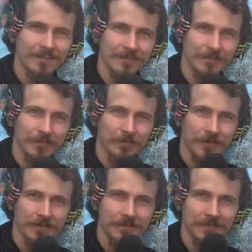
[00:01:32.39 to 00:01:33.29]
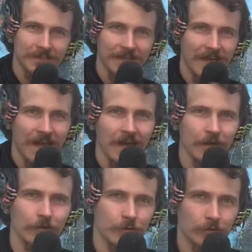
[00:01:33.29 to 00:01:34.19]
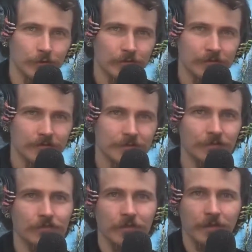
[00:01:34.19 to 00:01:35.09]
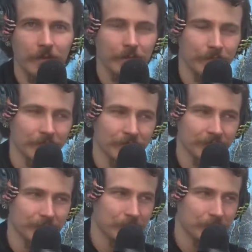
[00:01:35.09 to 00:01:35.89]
let's talk about how to remember,